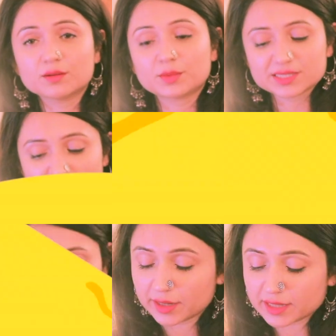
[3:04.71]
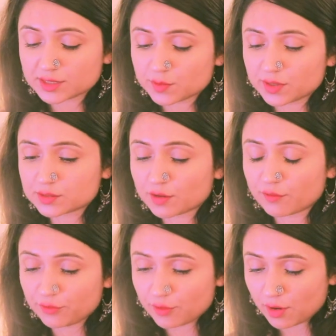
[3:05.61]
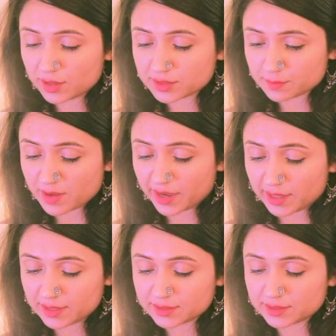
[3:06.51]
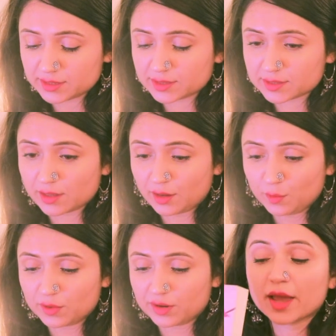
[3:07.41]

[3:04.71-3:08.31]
Please let me know. Next one is Flawless by Elsie Silver.